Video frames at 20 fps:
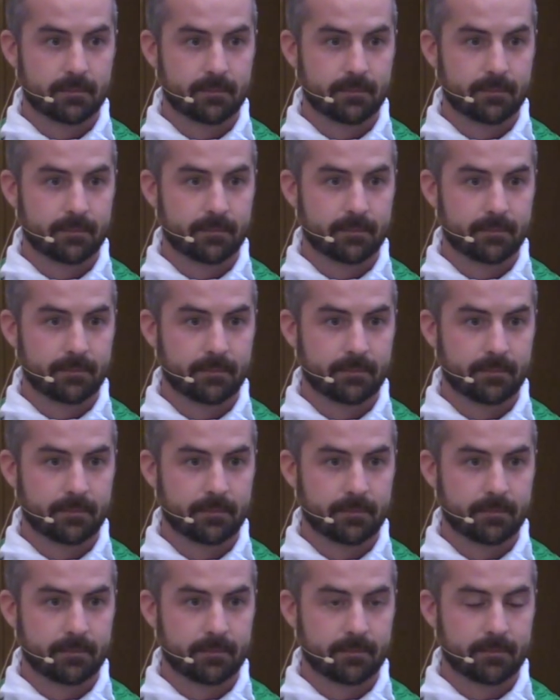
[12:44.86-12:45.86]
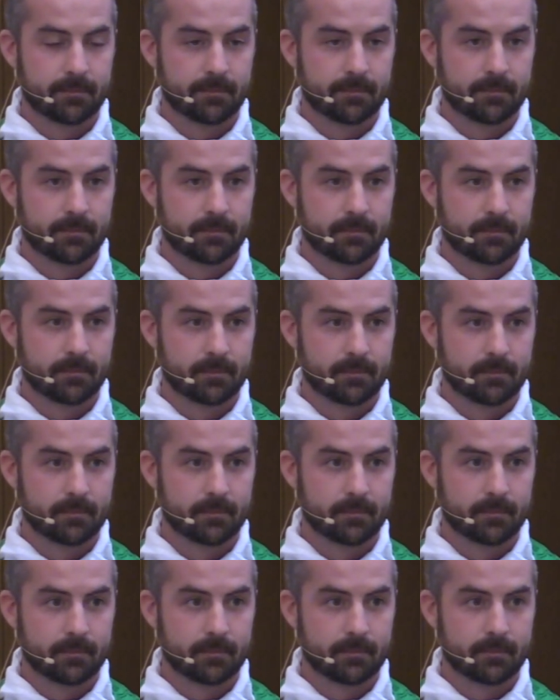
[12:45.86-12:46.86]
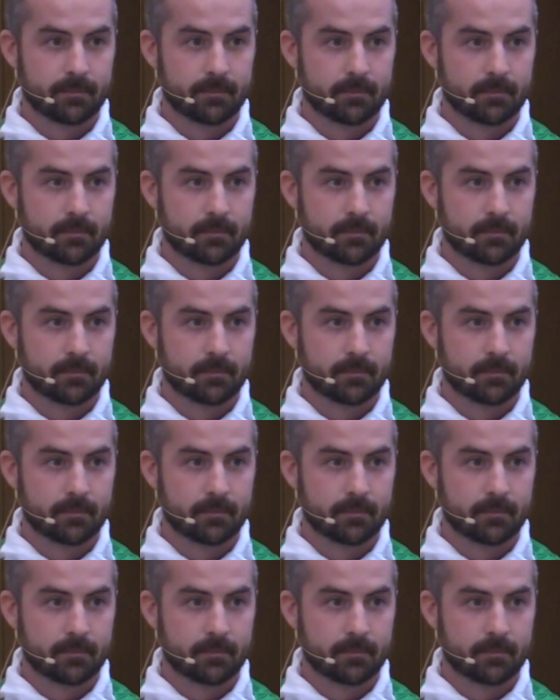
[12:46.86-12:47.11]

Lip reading: (silence)